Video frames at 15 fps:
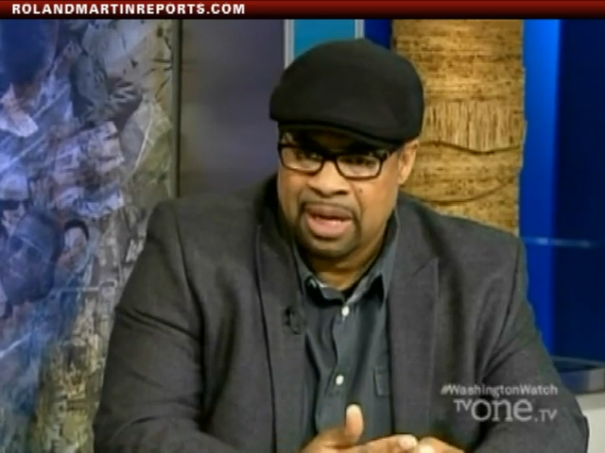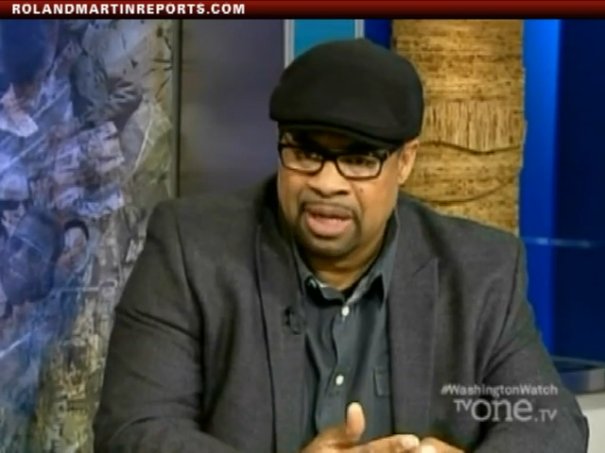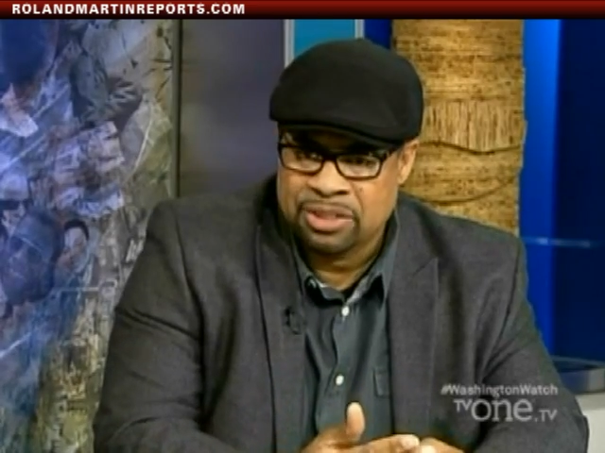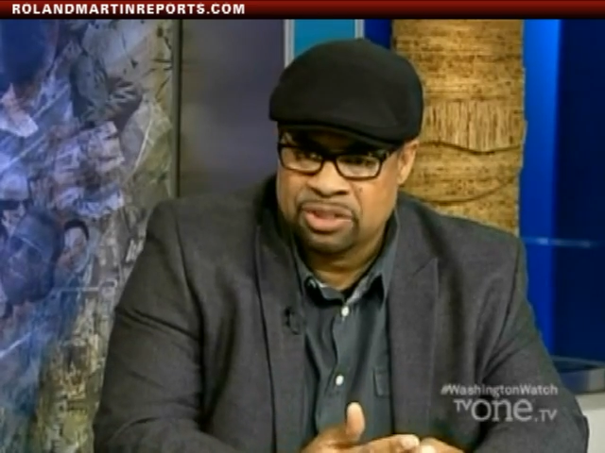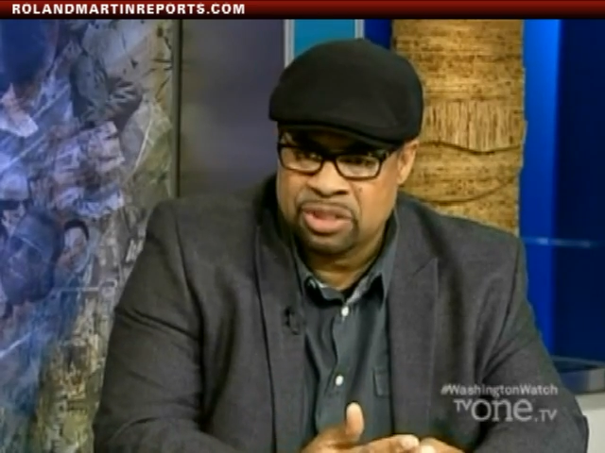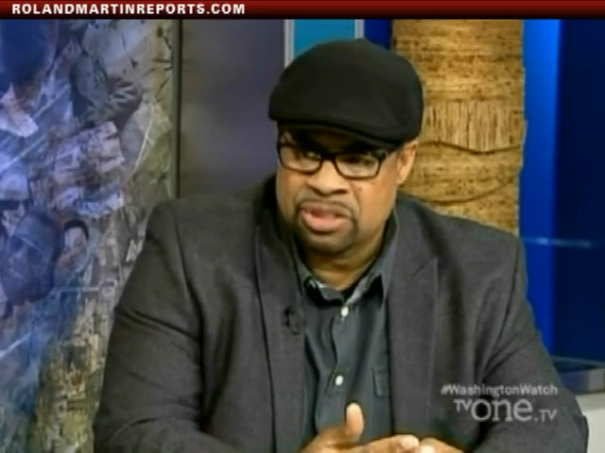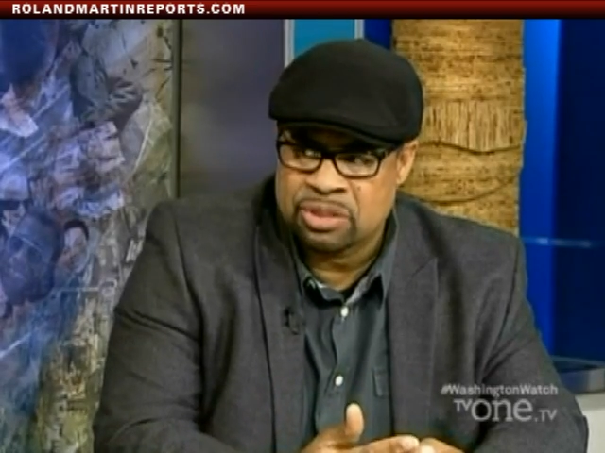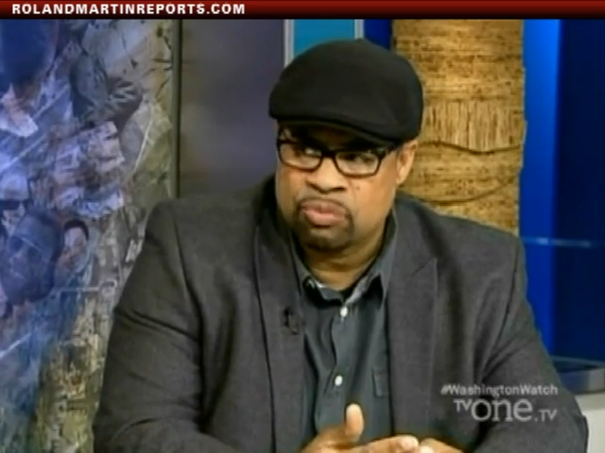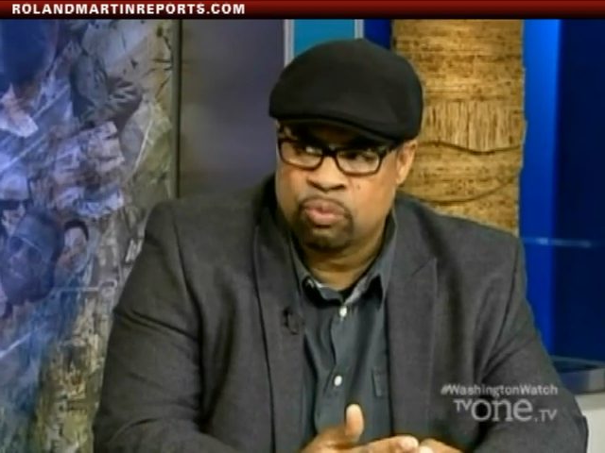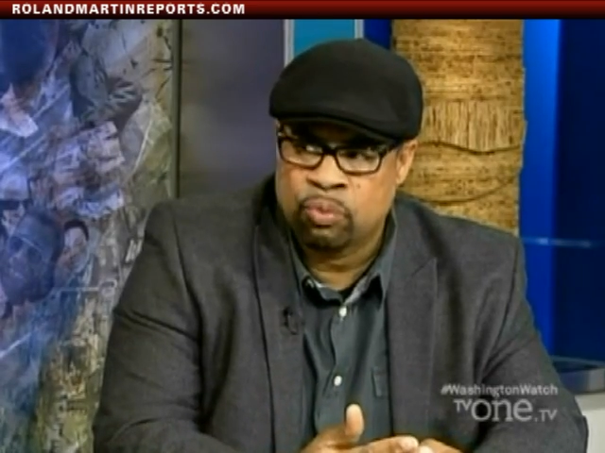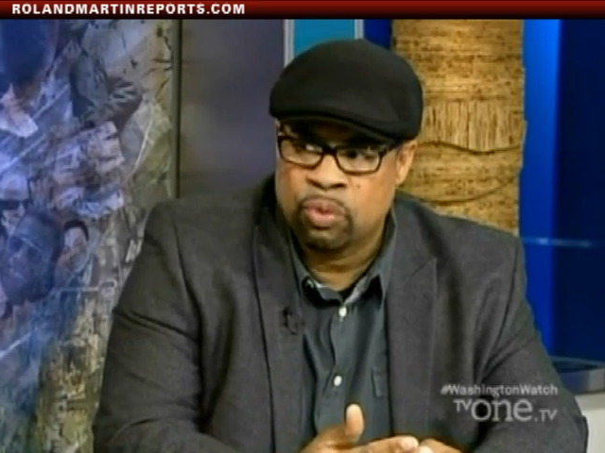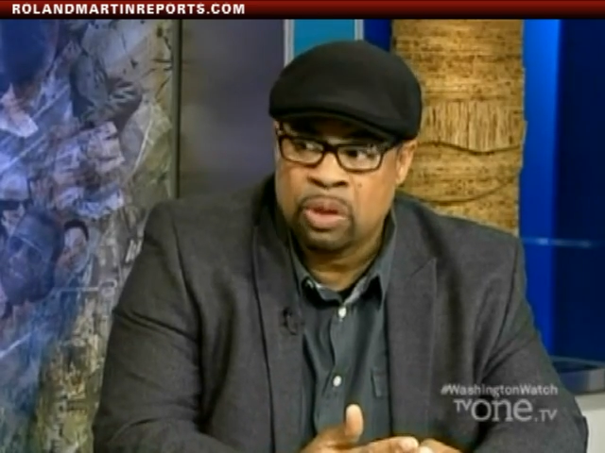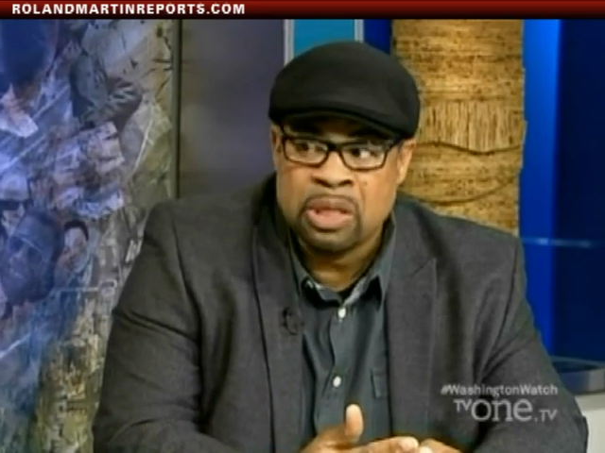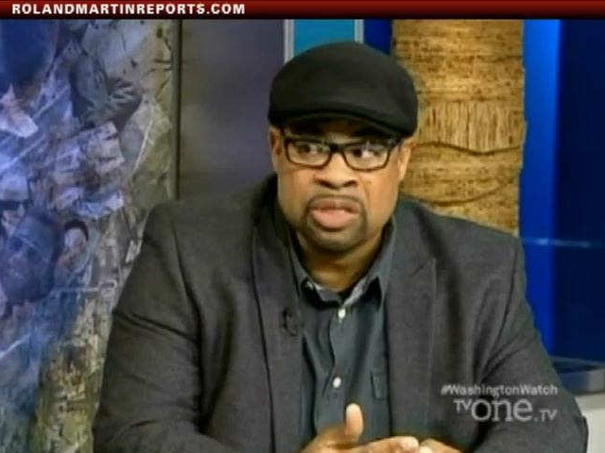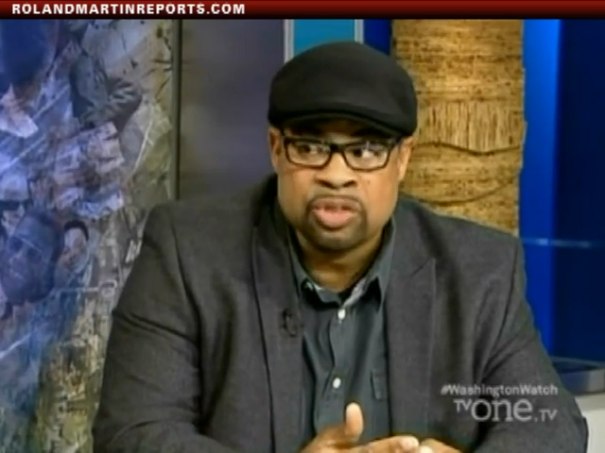Uh, just
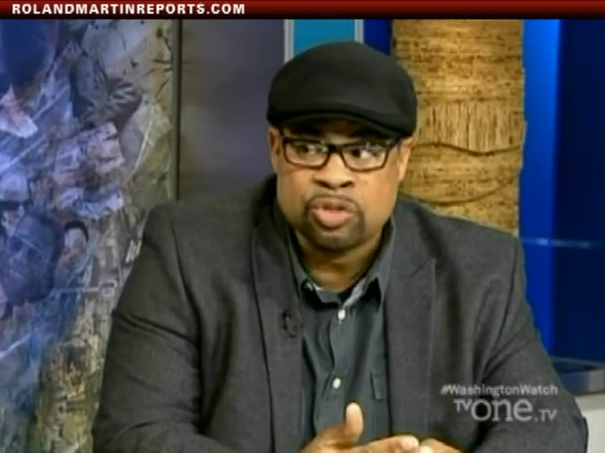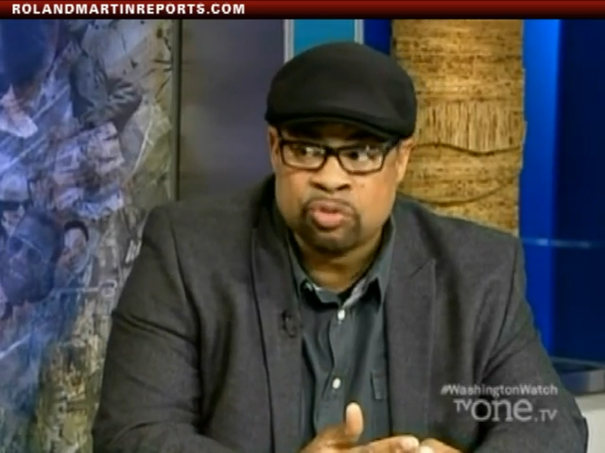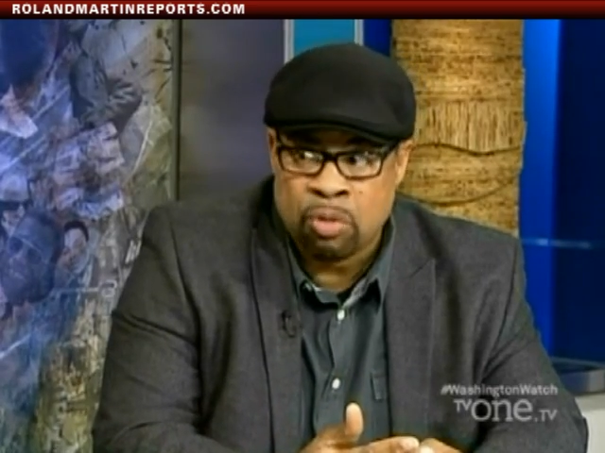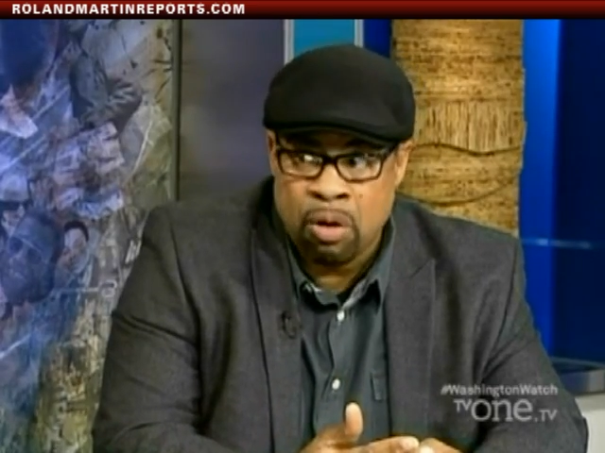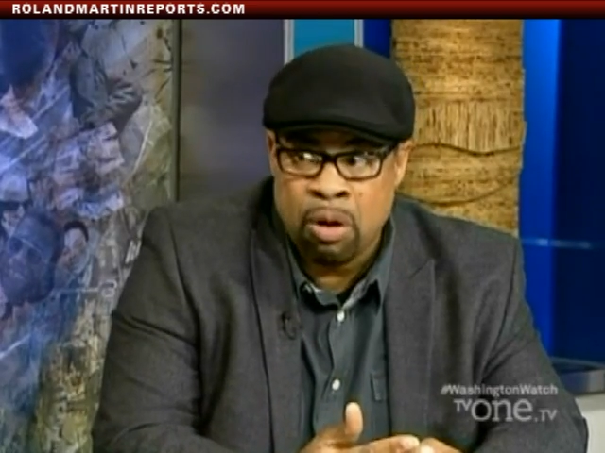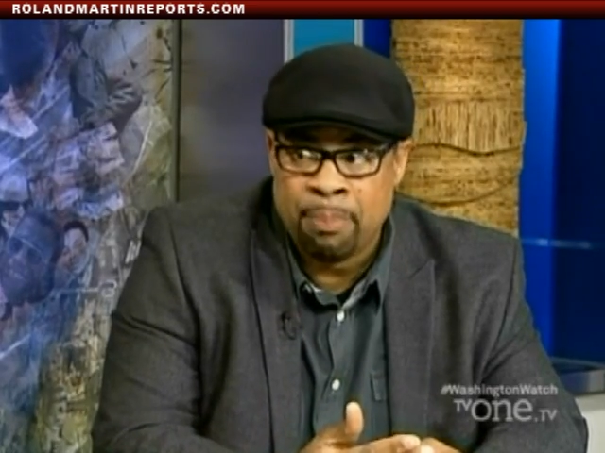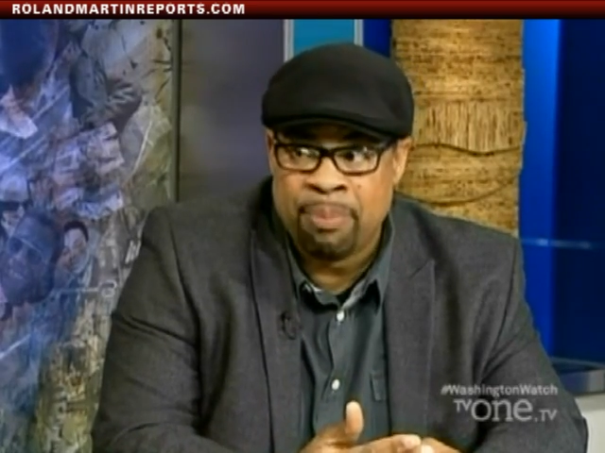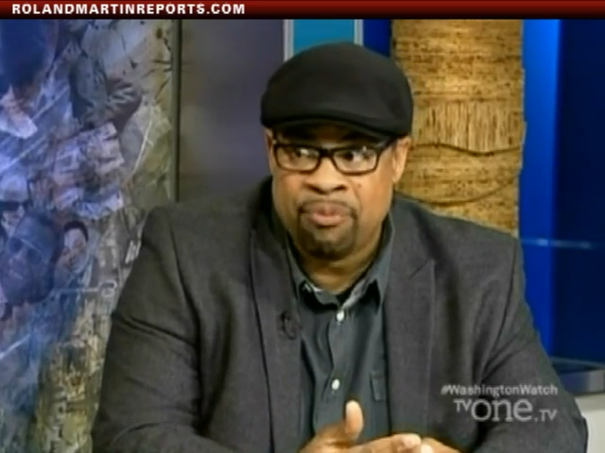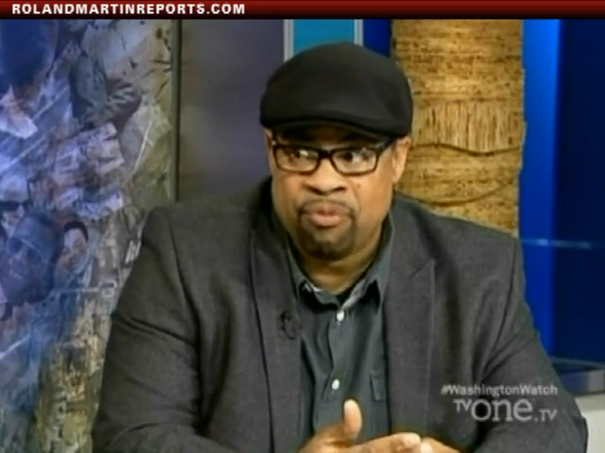really strong